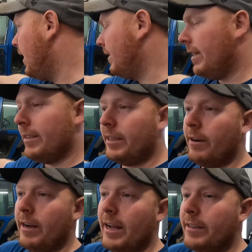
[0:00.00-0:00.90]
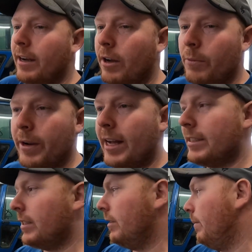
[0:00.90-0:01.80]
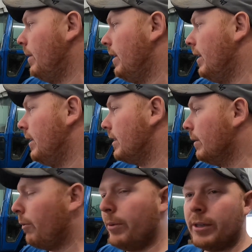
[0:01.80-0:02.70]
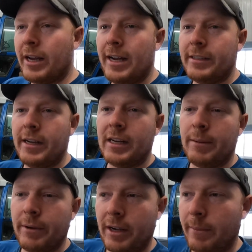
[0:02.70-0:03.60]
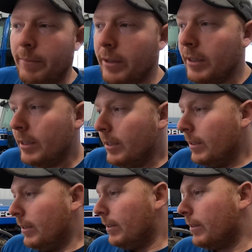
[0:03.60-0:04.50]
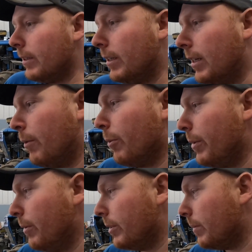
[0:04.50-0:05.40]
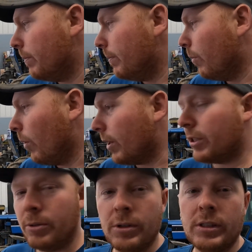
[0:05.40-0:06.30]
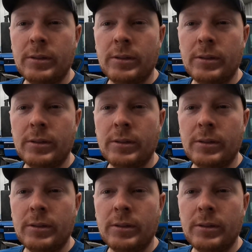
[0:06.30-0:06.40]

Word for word: content, tearing that down. We got some uh, snowmobile content coming up. Uh, we'll be doing some work to the